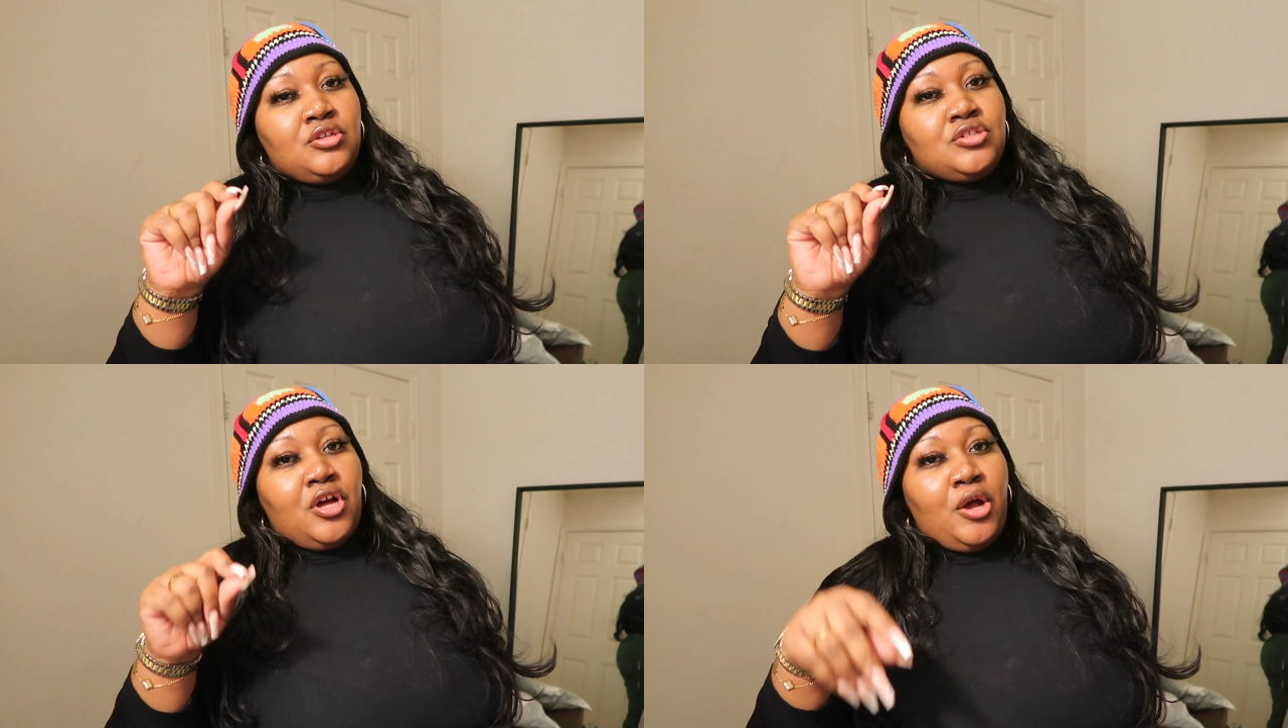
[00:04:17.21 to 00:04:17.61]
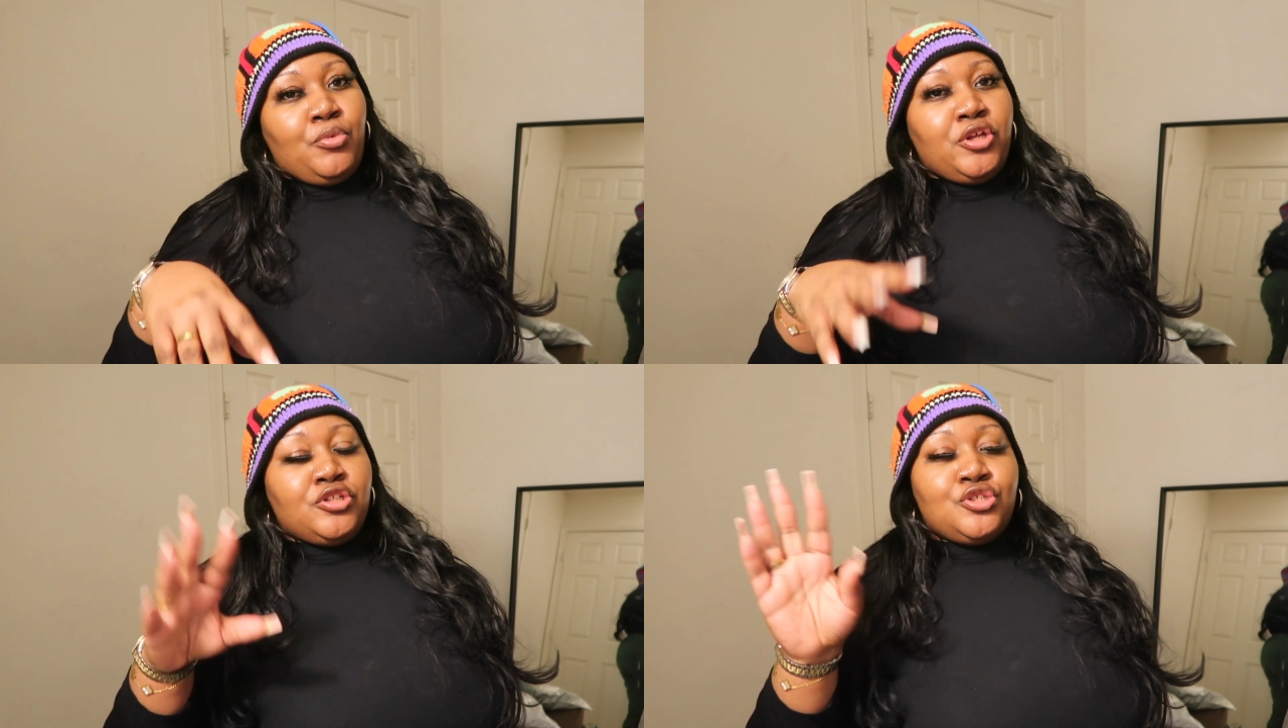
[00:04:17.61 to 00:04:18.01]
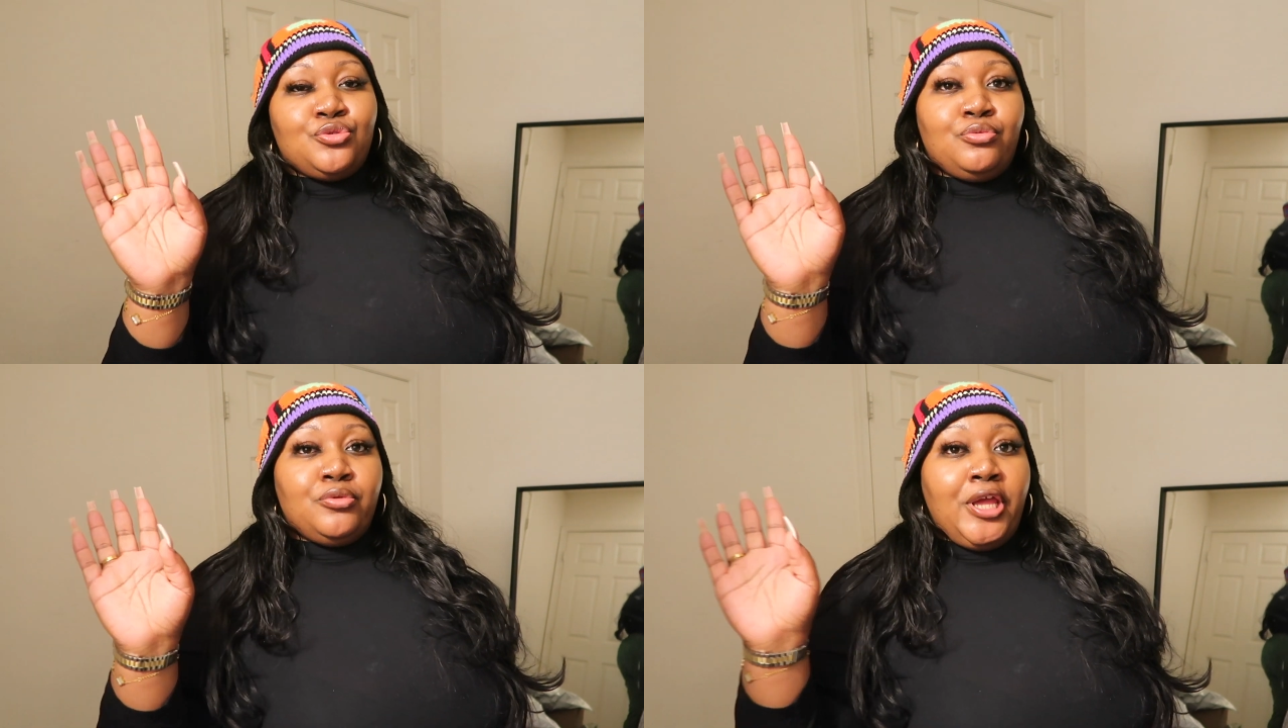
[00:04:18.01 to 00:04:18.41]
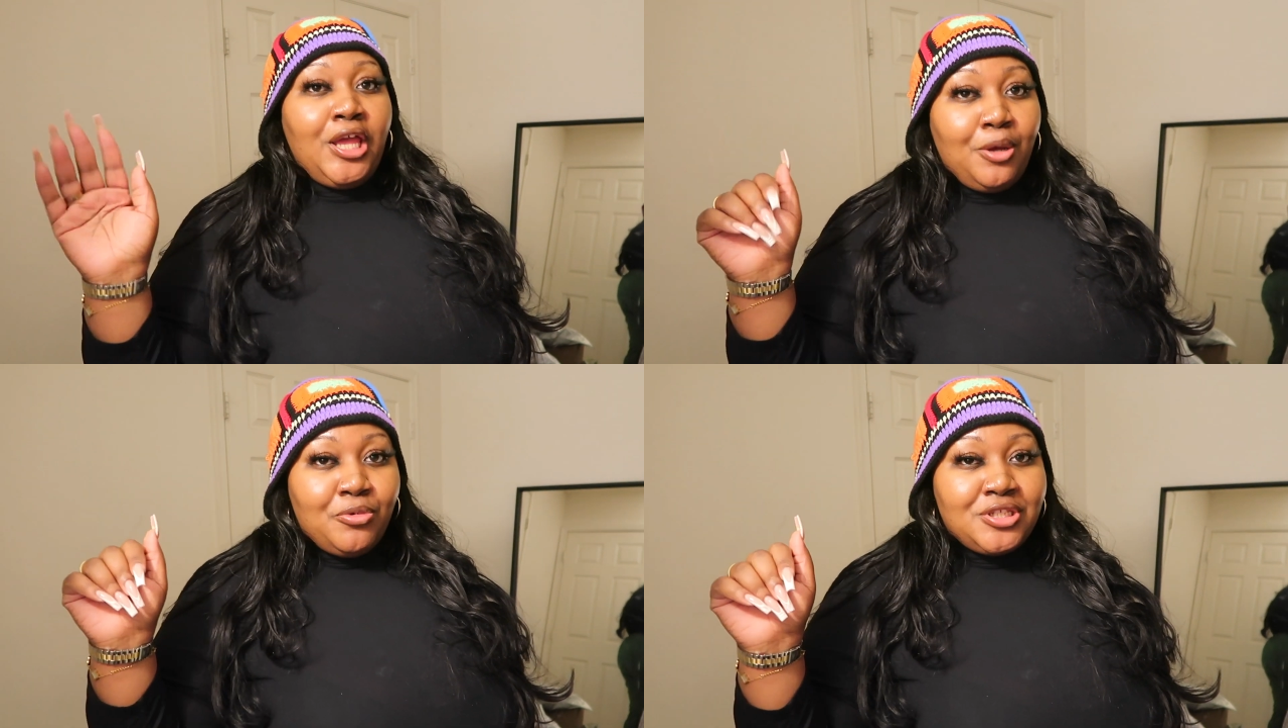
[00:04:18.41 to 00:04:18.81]
you saw i went to the
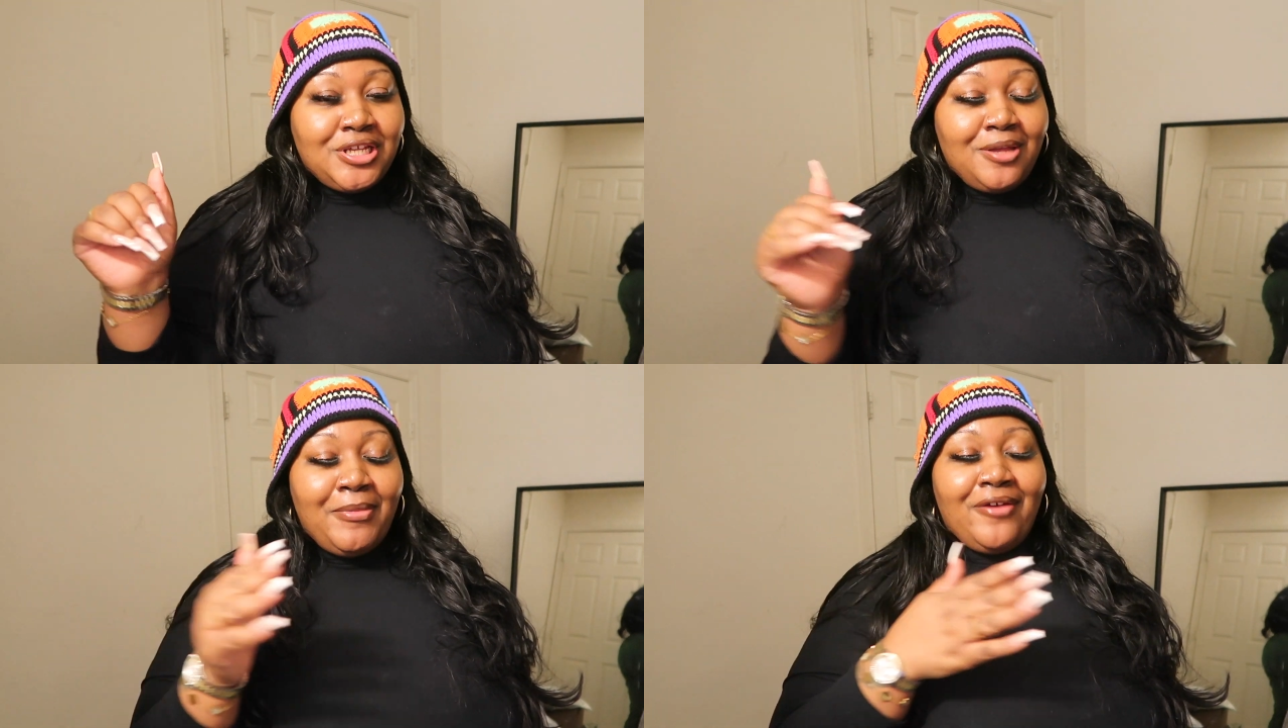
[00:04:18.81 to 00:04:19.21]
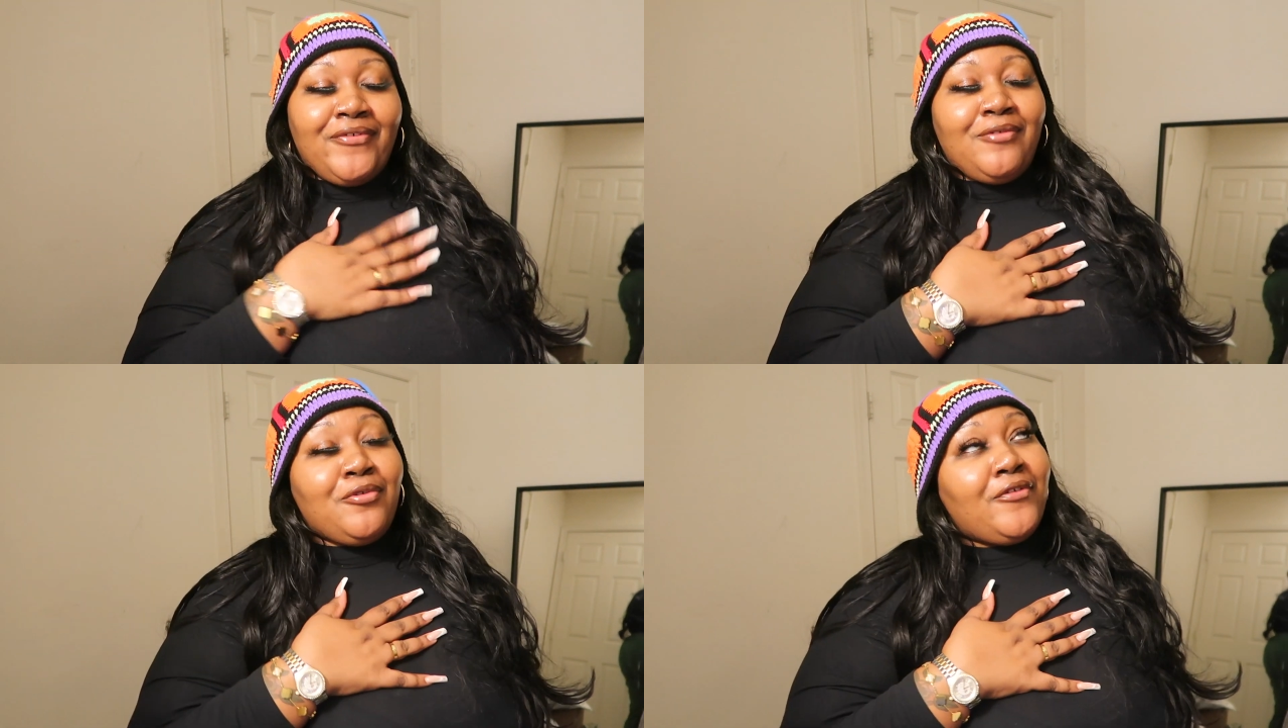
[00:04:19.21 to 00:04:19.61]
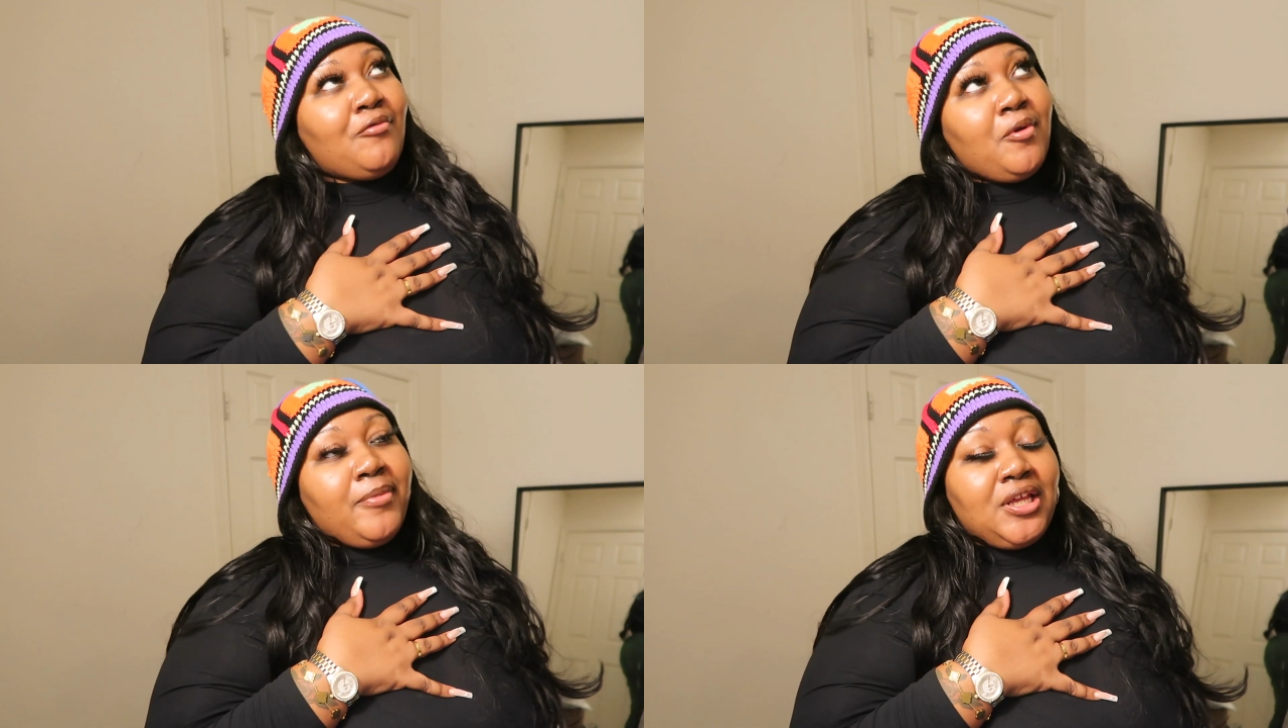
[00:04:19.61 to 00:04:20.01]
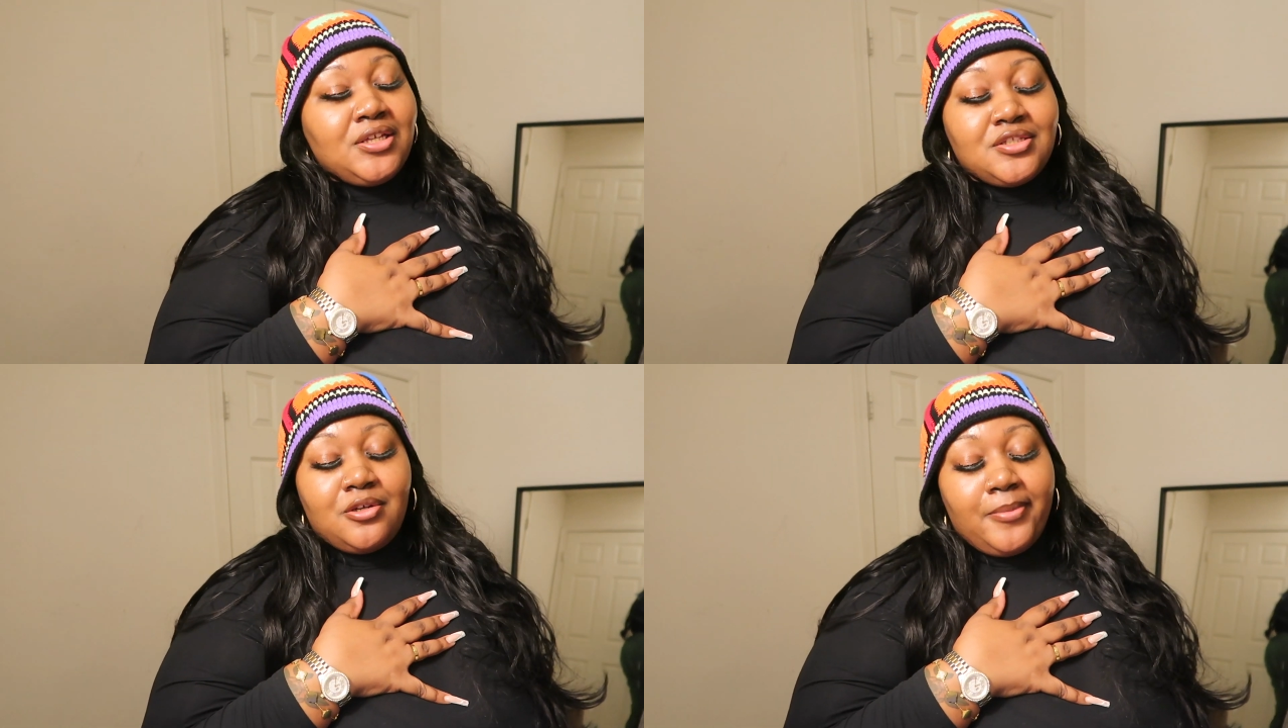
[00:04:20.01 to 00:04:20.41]
hamilton my favorite favorite
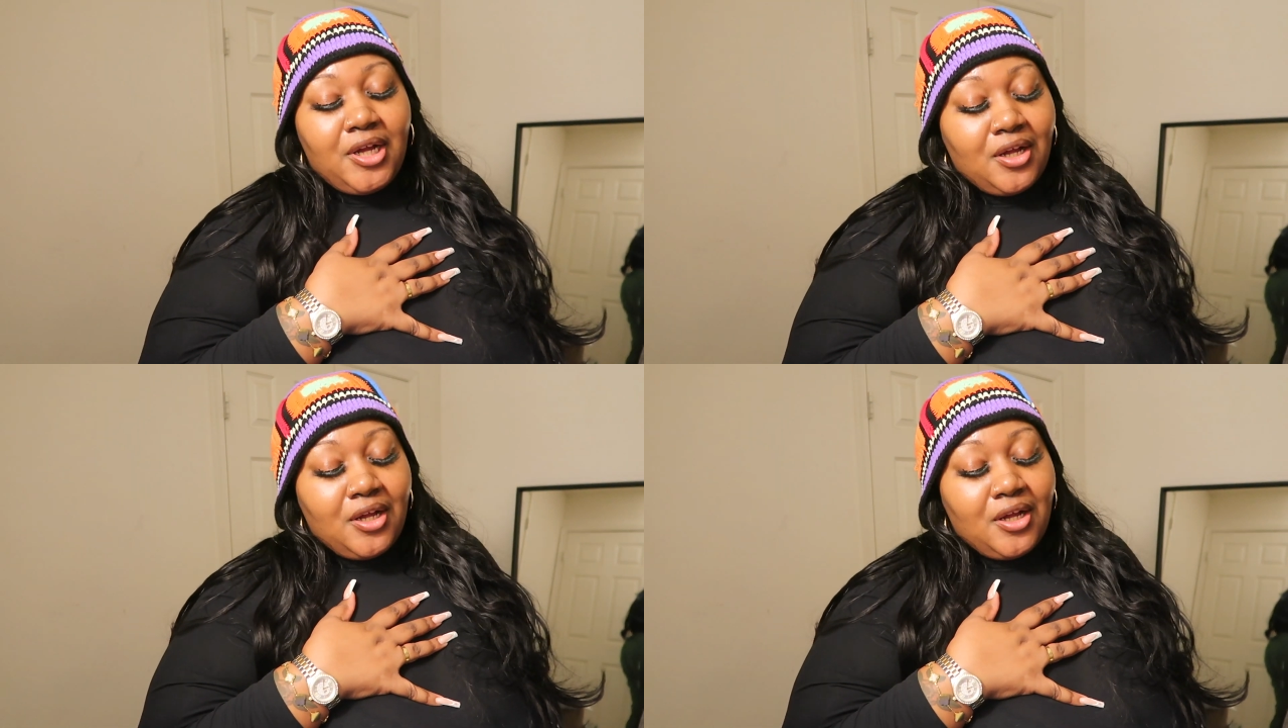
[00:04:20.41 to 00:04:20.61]
place oh